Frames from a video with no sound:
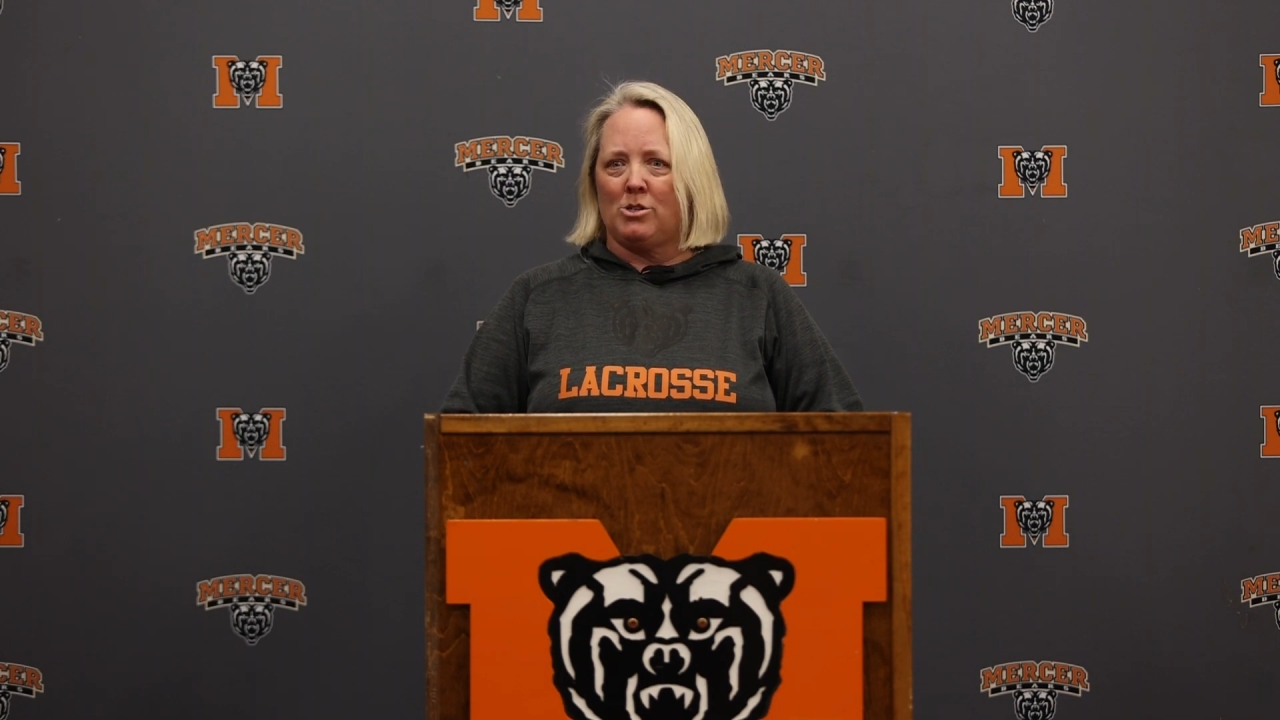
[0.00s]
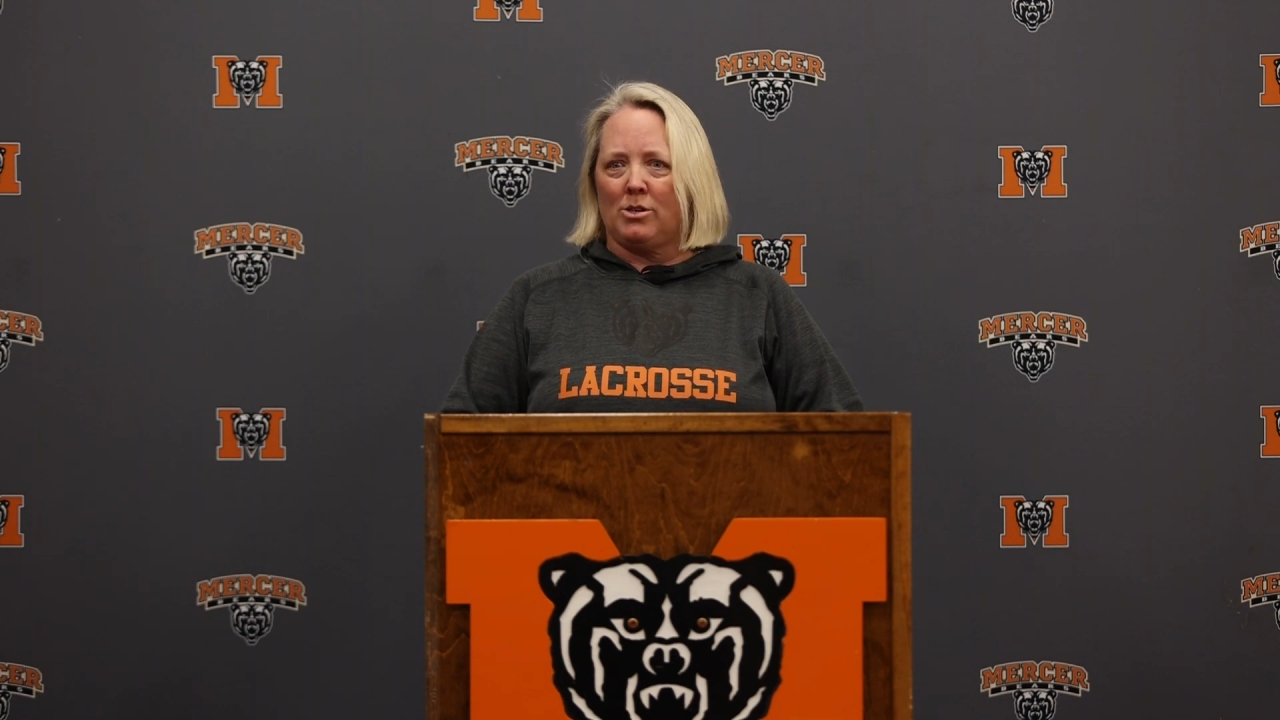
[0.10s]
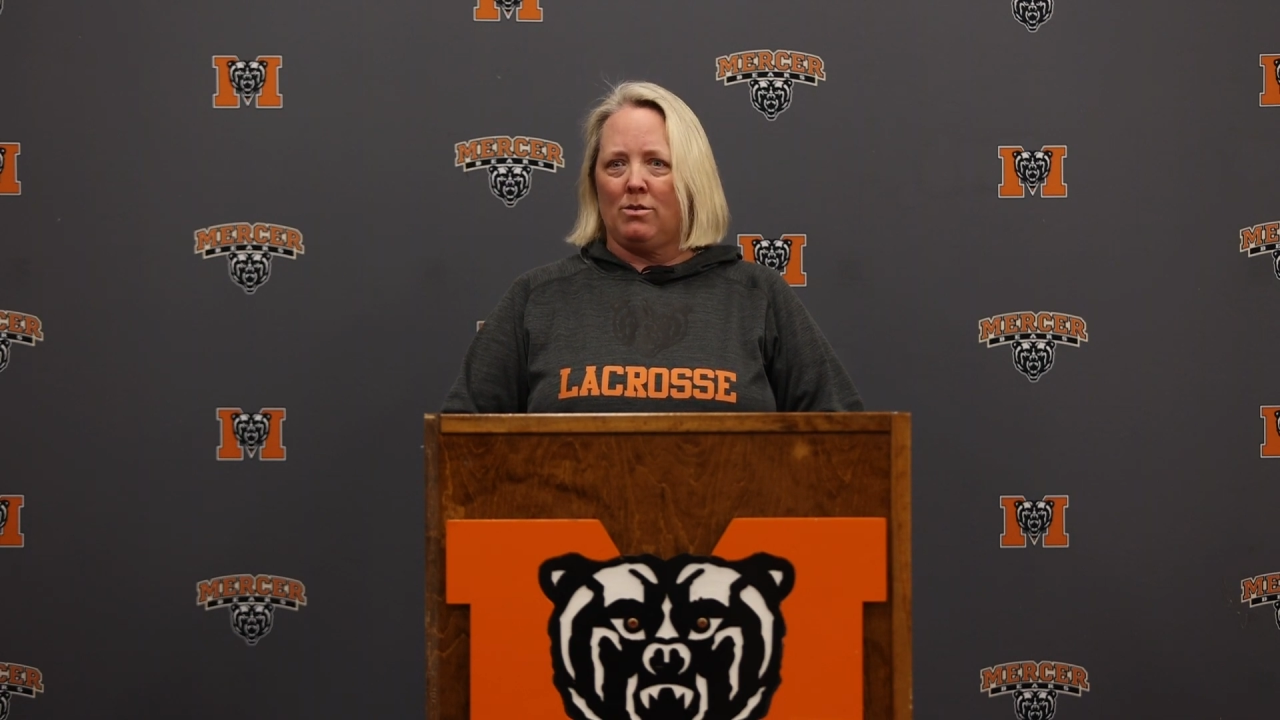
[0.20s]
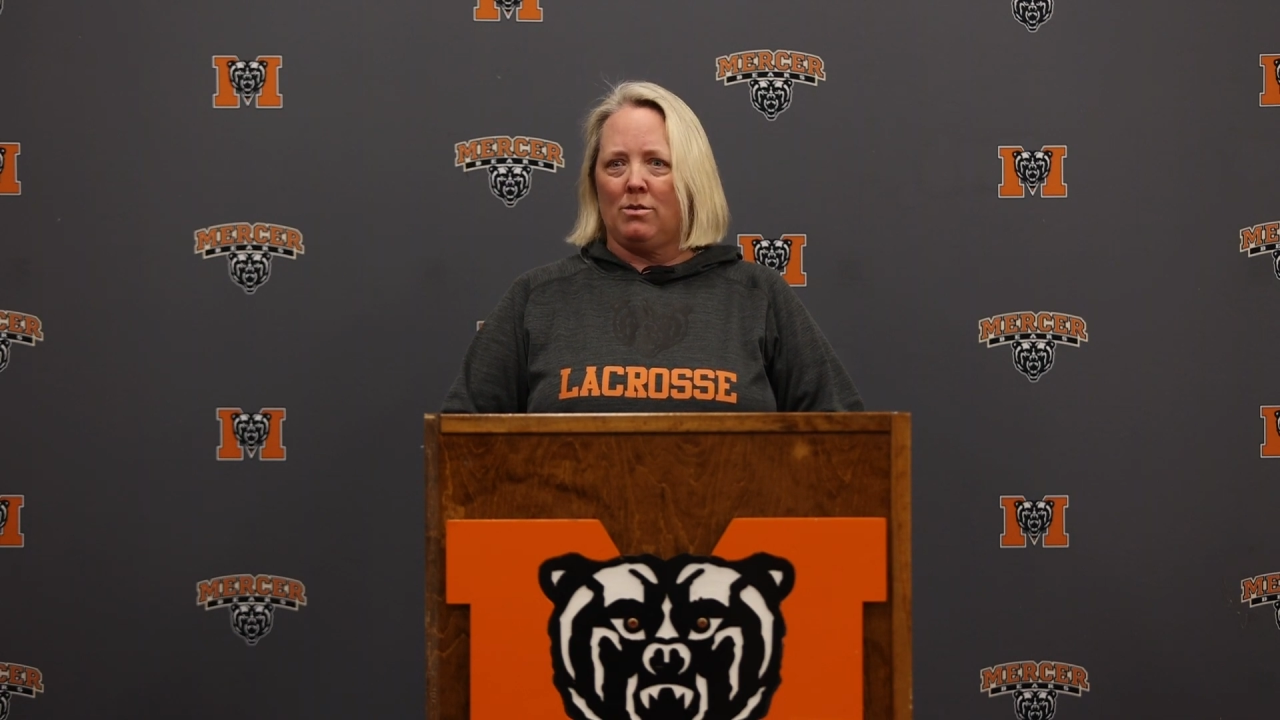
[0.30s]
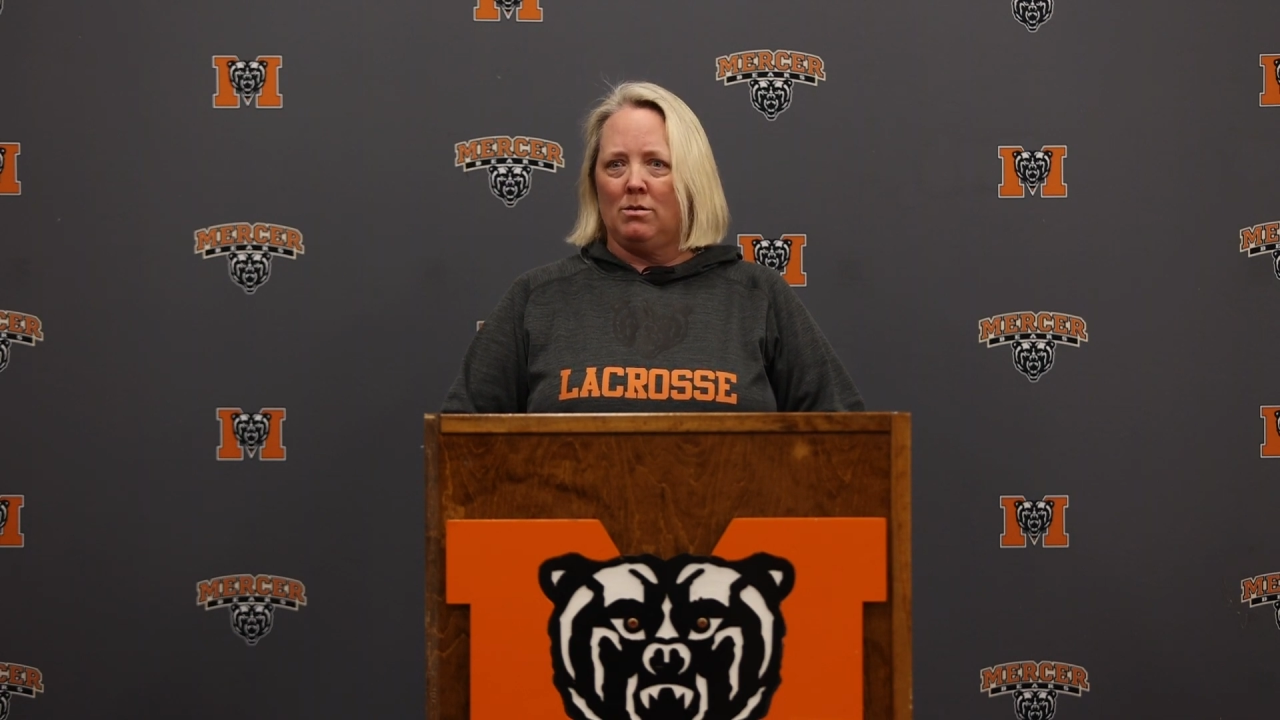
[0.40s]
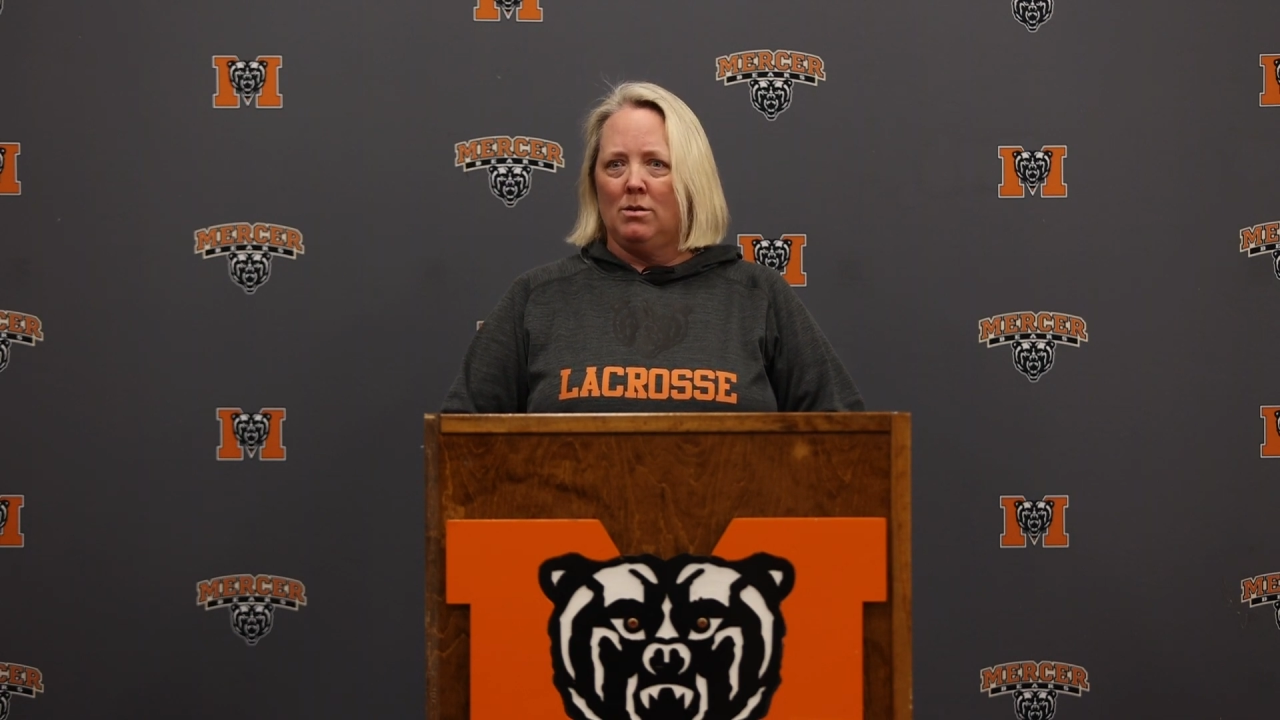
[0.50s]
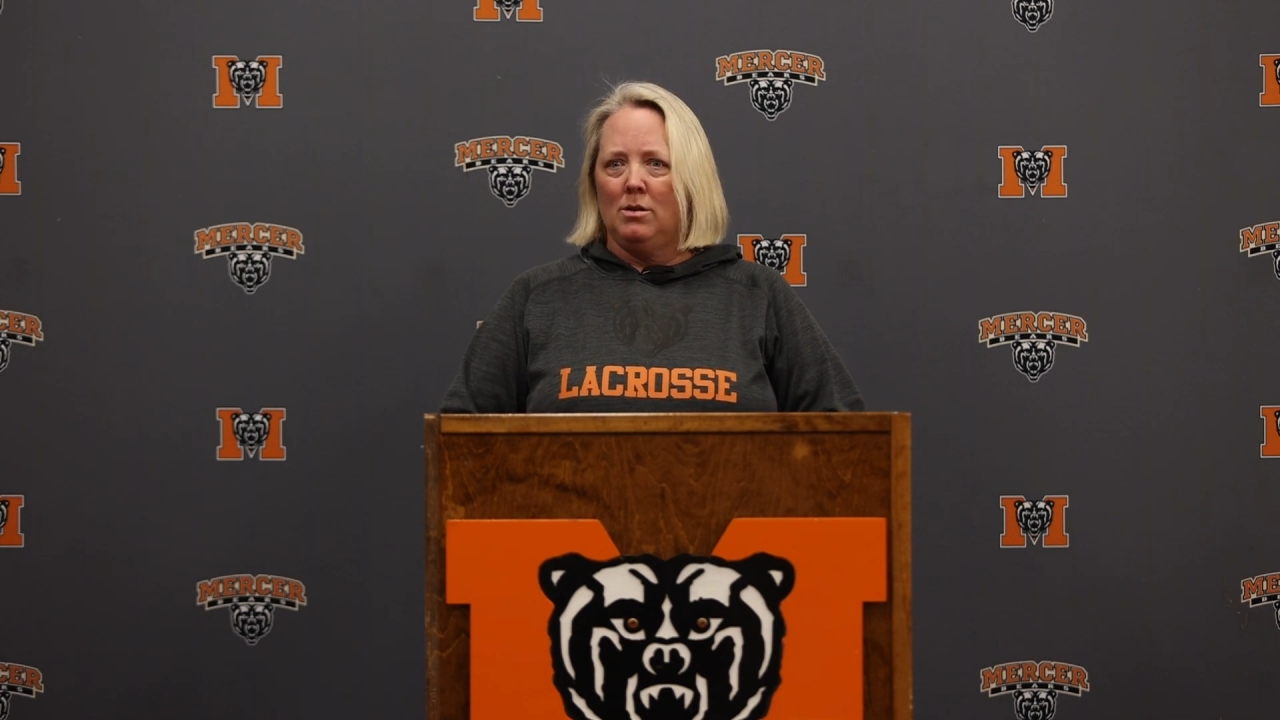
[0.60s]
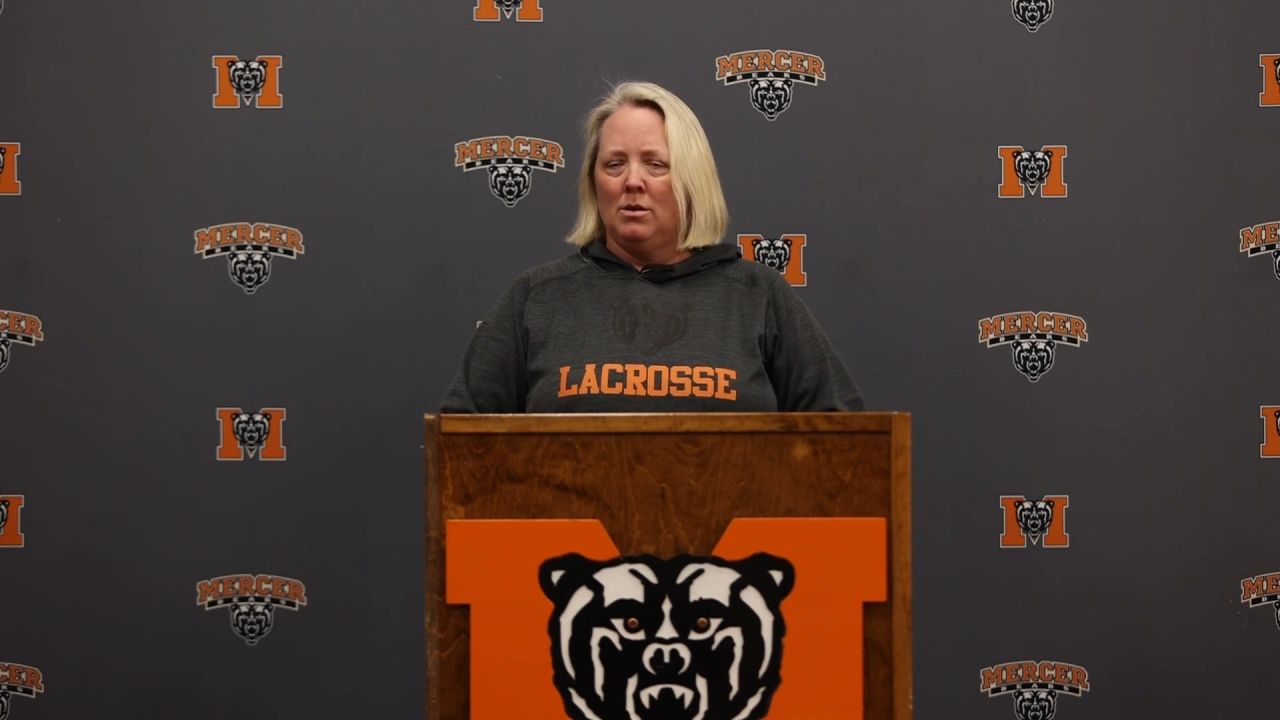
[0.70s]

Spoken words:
each other.